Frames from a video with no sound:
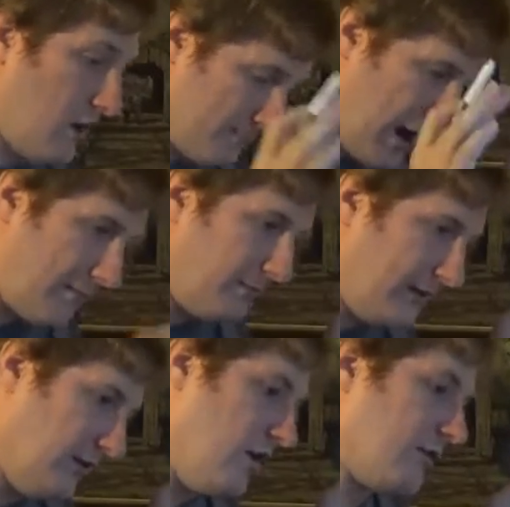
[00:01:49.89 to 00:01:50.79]

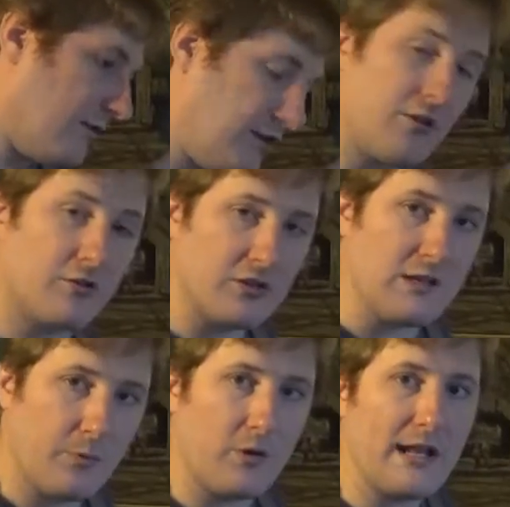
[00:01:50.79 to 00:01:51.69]
probably longer than
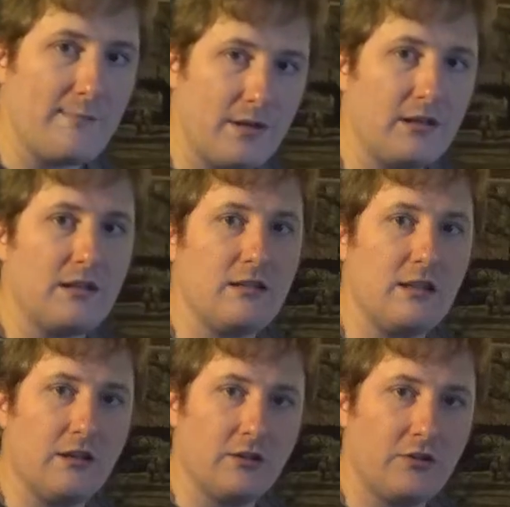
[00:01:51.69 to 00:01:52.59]
13.8 billion
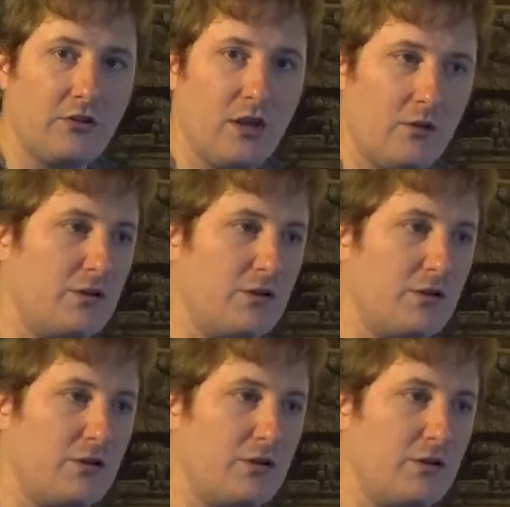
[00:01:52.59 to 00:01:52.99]
years,